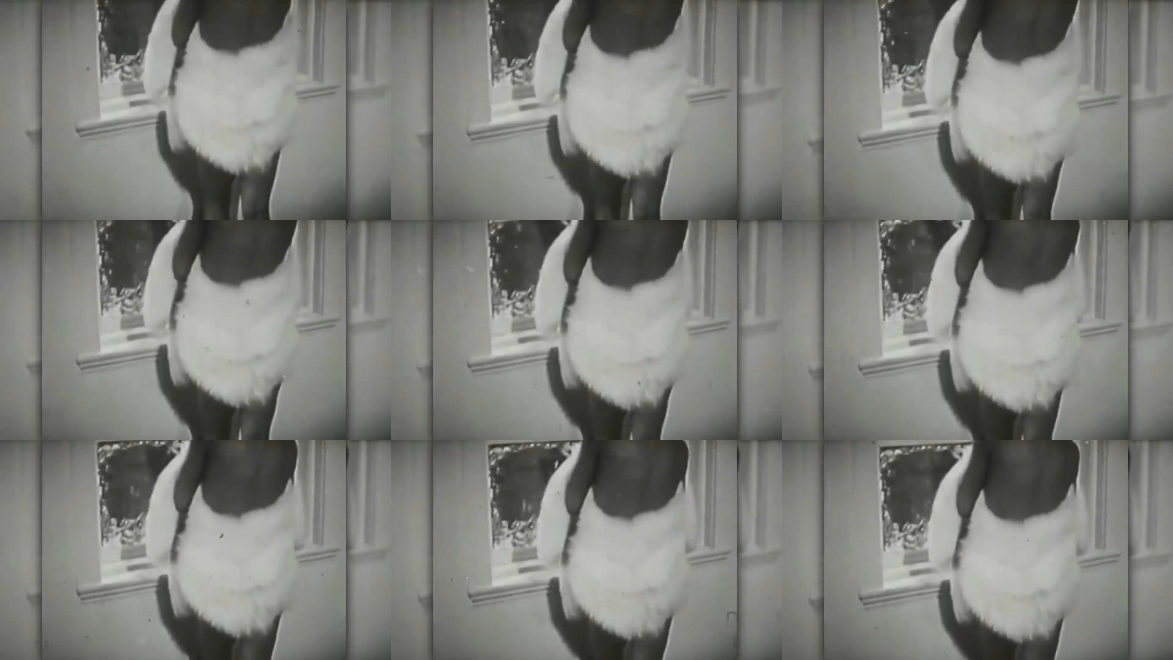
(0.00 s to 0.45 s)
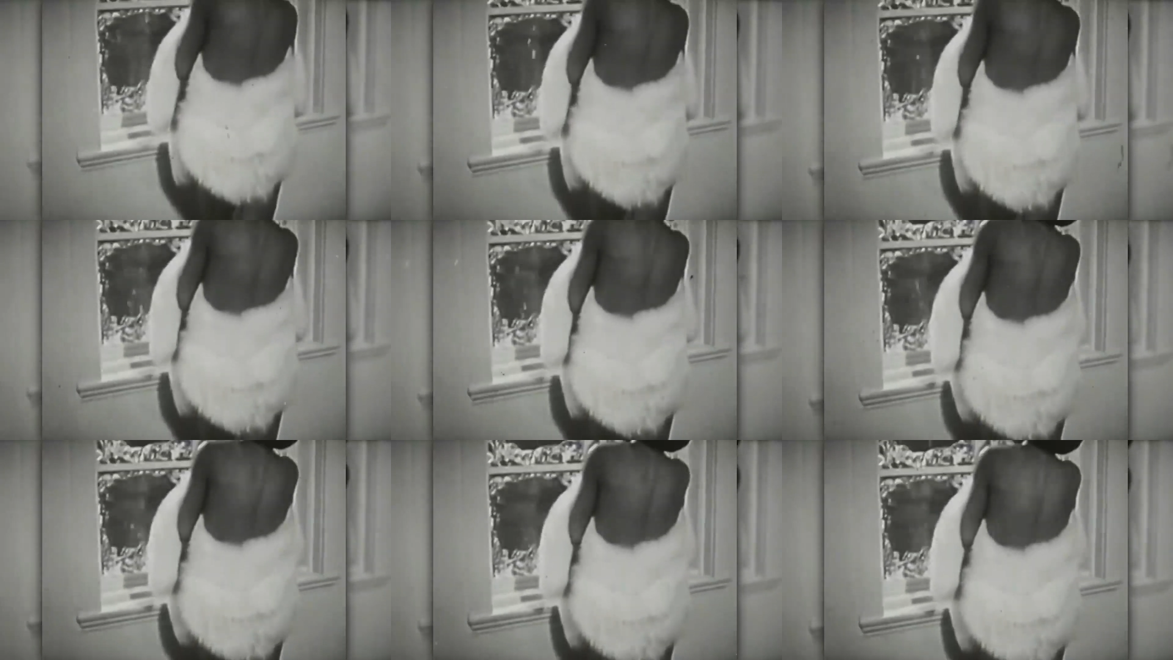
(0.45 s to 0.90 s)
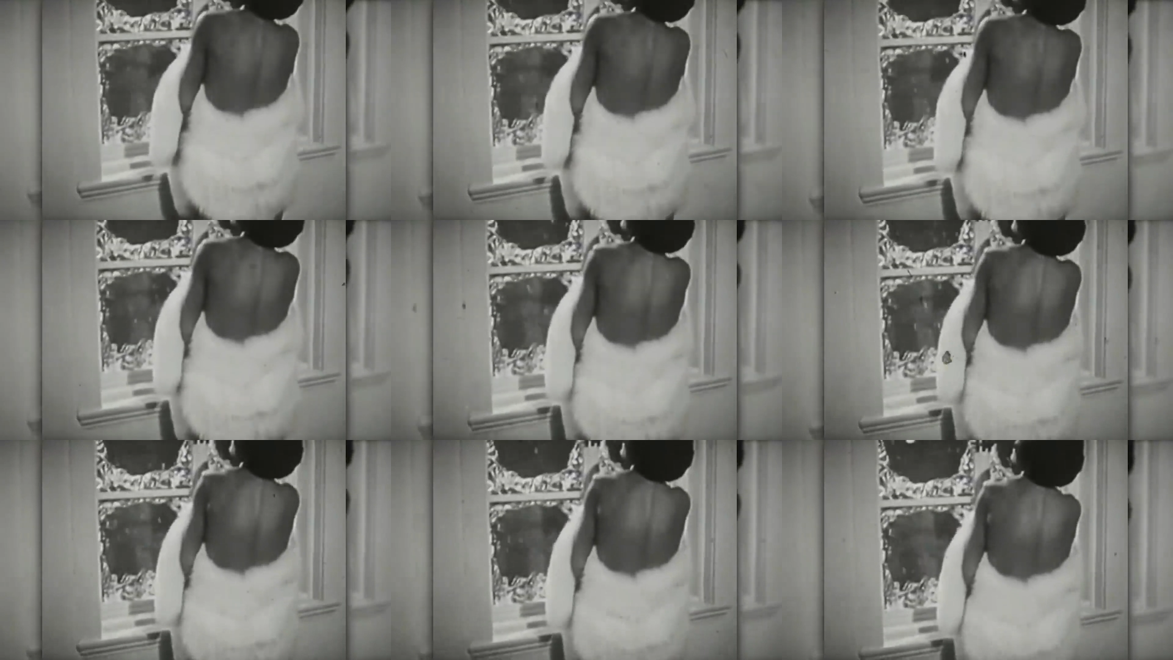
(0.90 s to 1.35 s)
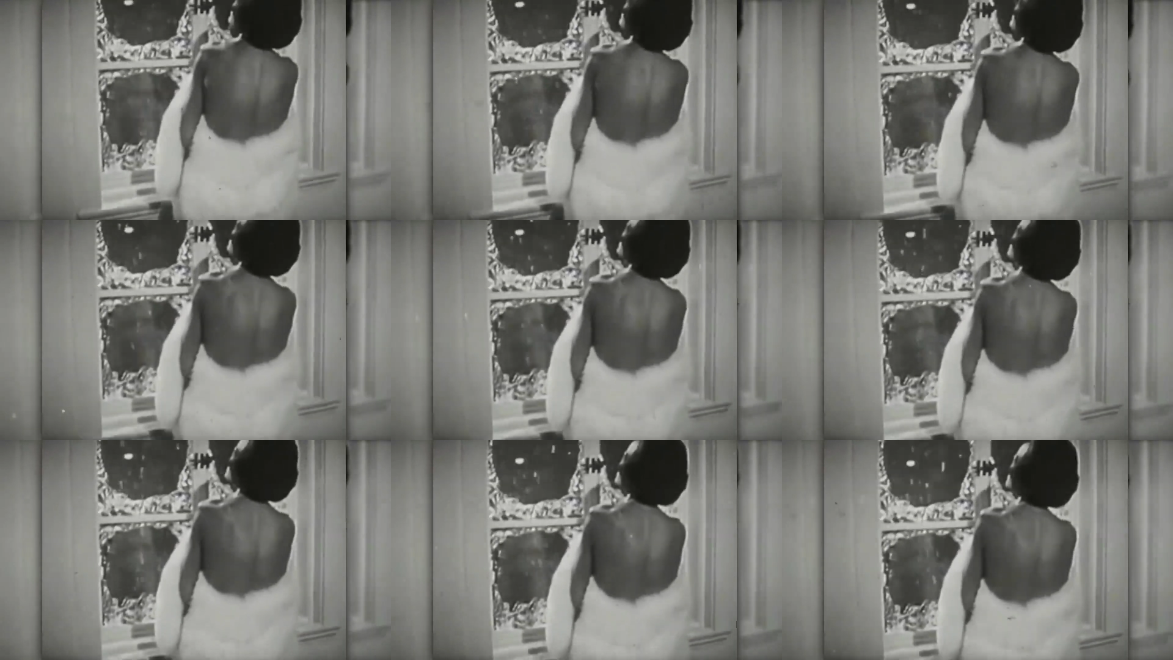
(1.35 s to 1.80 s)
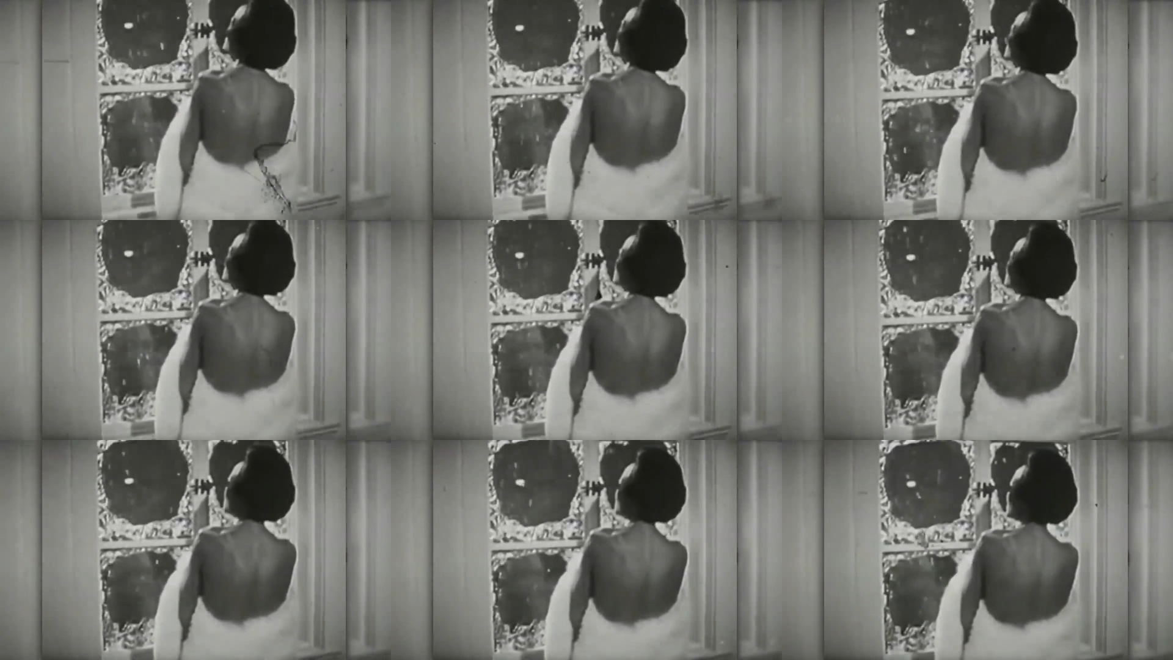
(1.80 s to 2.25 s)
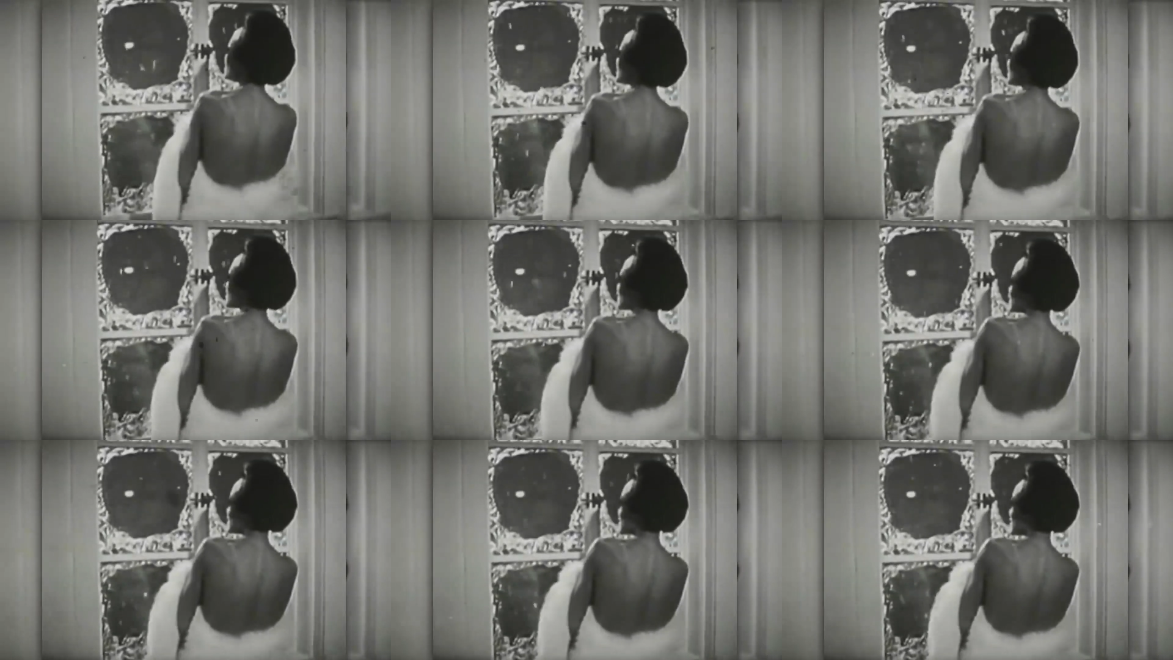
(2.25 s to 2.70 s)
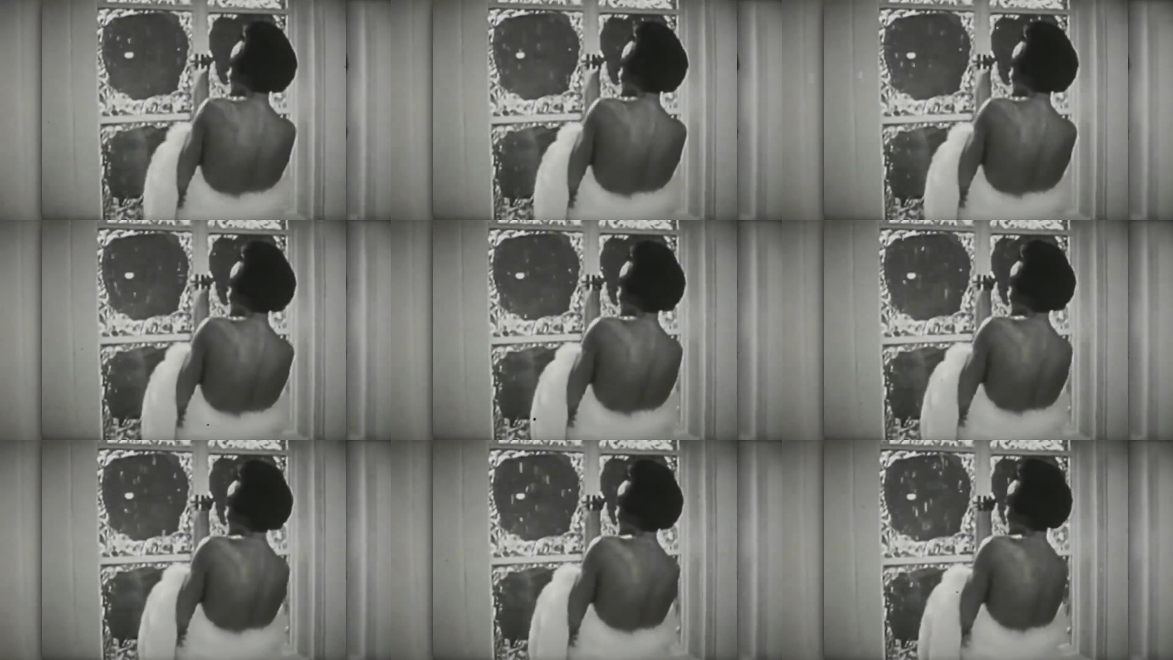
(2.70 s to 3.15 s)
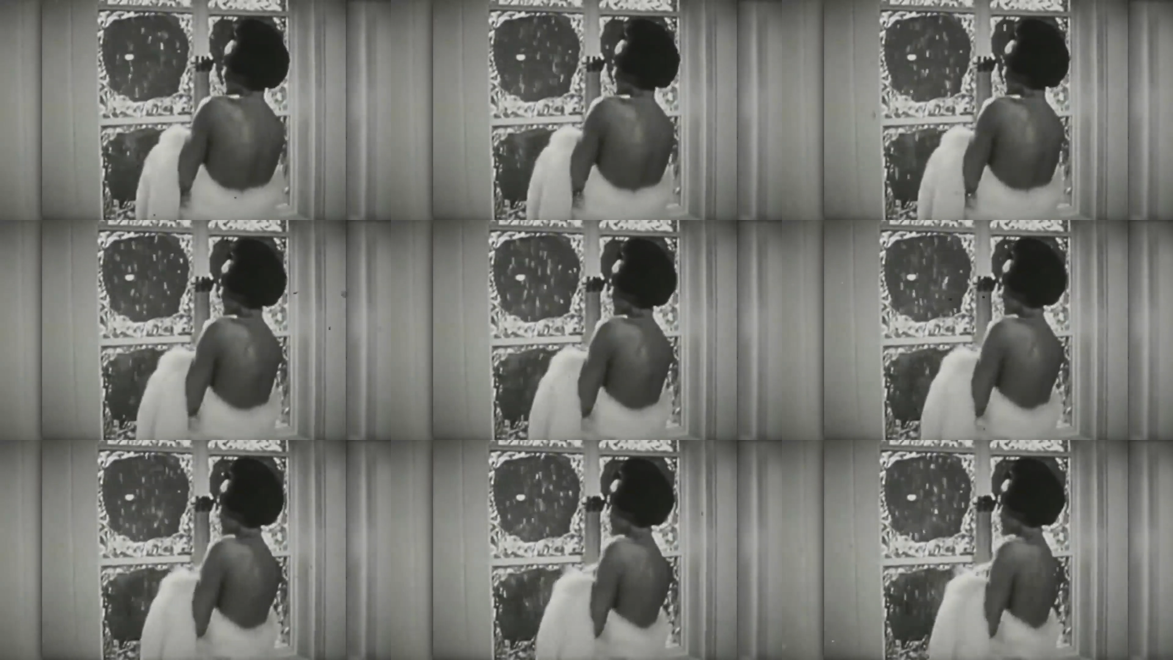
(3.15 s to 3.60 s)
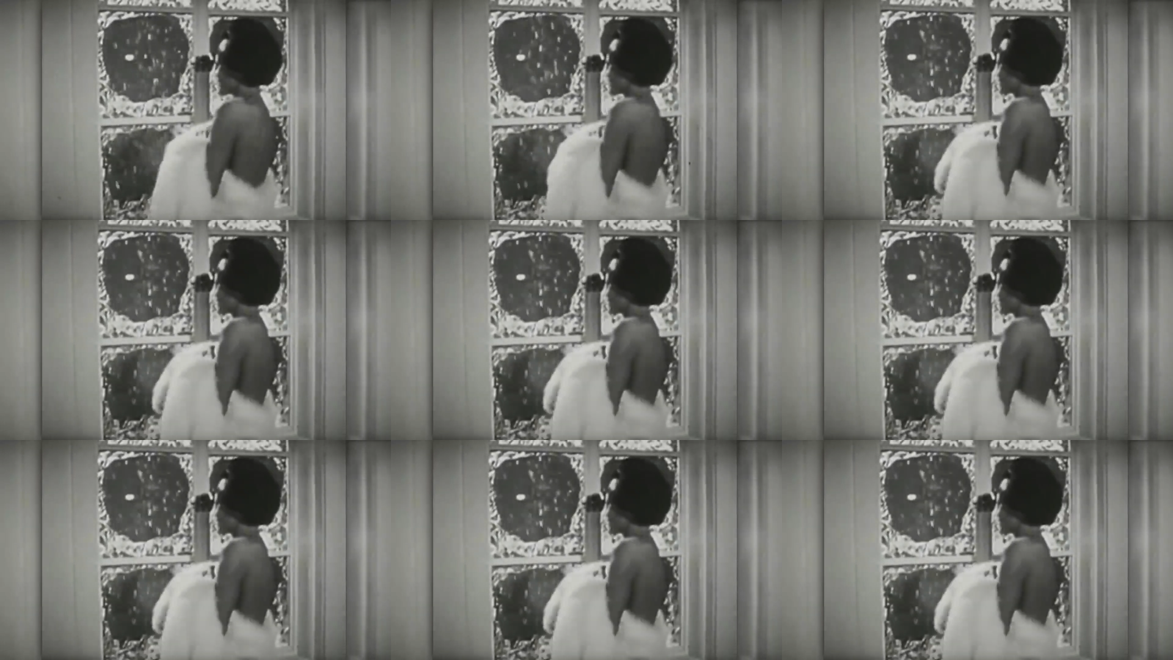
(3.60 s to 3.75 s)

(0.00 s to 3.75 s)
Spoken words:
Nobody's mouth can be seen.